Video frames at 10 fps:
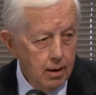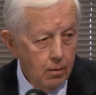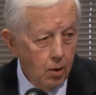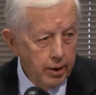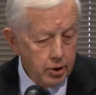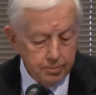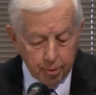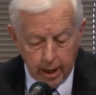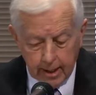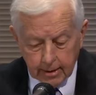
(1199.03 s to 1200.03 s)
One is
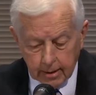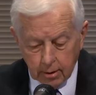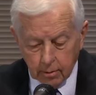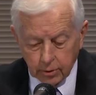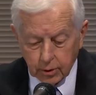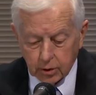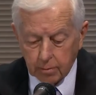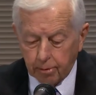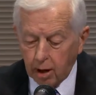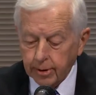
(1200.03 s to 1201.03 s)
Brandon, who was a
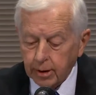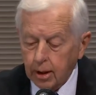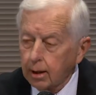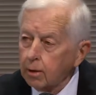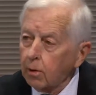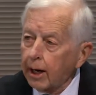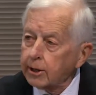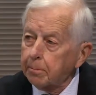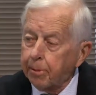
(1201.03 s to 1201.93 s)
suburban kid who liked to